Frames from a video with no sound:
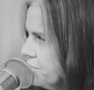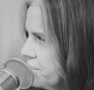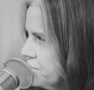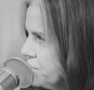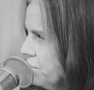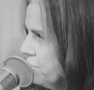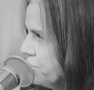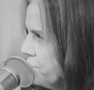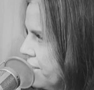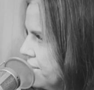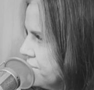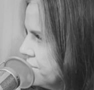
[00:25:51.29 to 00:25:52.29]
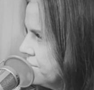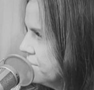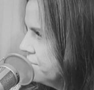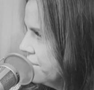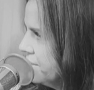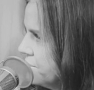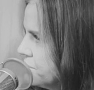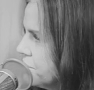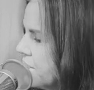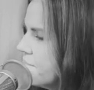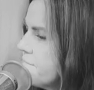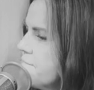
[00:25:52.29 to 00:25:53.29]
that has come from that, mm-hmm. right? There's a
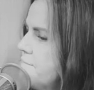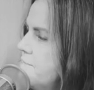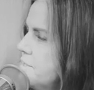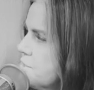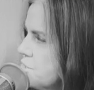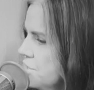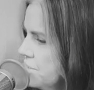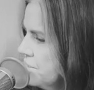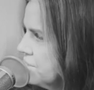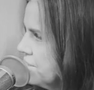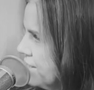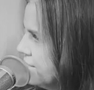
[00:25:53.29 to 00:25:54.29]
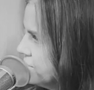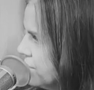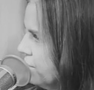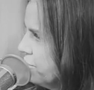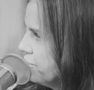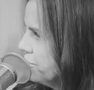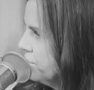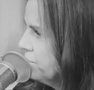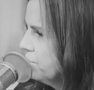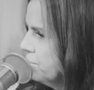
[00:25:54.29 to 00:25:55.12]
lot of vision that has come from